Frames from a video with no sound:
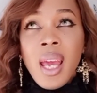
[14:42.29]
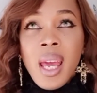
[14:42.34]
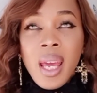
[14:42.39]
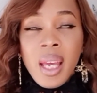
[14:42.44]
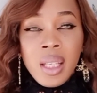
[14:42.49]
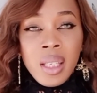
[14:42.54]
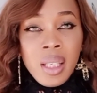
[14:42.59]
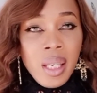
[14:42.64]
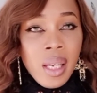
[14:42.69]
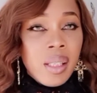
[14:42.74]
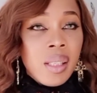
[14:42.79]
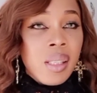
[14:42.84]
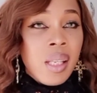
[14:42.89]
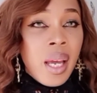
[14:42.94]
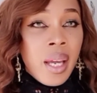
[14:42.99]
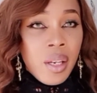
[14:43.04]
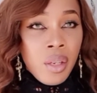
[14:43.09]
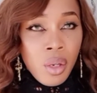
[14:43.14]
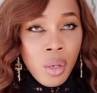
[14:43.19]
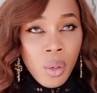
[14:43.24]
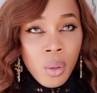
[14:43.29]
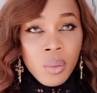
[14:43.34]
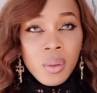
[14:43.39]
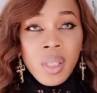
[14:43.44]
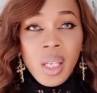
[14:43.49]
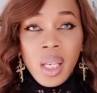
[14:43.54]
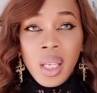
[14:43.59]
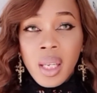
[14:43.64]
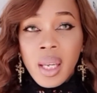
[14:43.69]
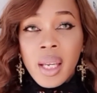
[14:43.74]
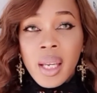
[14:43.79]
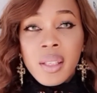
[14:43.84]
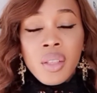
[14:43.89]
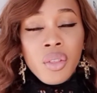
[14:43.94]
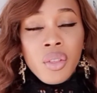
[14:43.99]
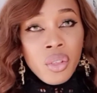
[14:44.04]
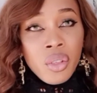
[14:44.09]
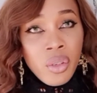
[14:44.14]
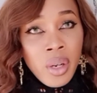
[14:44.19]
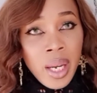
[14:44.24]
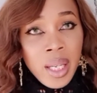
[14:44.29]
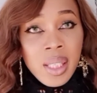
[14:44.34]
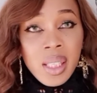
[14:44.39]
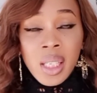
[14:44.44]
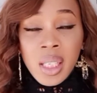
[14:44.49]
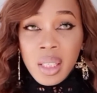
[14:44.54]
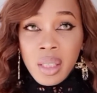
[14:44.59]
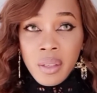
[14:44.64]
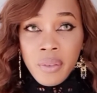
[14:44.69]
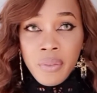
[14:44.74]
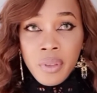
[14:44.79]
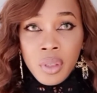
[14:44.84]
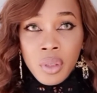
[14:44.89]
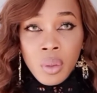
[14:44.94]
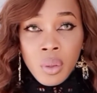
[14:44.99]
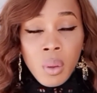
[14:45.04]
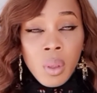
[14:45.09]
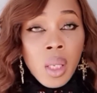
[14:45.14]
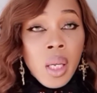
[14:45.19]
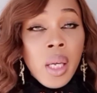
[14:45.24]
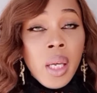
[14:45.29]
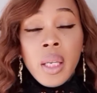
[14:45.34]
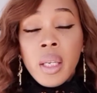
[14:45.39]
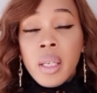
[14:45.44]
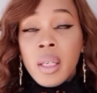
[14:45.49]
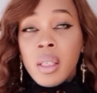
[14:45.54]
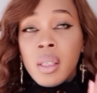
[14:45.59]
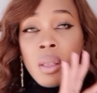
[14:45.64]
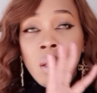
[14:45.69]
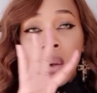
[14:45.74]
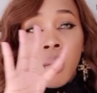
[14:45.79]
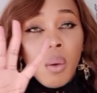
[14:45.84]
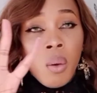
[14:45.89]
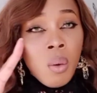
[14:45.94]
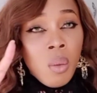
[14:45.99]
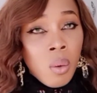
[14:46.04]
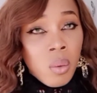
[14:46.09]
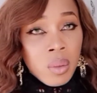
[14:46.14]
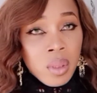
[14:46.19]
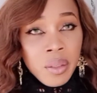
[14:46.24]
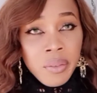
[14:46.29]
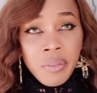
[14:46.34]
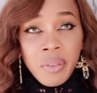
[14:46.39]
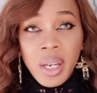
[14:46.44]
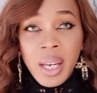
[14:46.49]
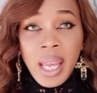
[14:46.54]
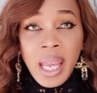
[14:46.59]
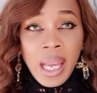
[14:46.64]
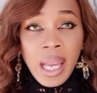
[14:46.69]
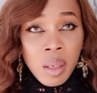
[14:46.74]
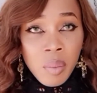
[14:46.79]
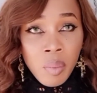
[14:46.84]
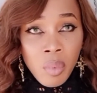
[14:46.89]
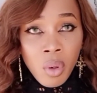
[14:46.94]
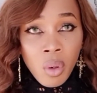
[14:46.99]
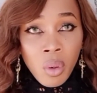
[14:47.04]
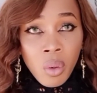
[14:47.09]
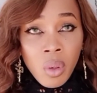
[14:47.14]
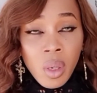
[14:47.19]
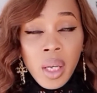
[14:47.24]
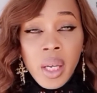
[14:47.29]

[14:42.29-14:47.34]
and yes, I know dating as a trans individual is a whole different animal,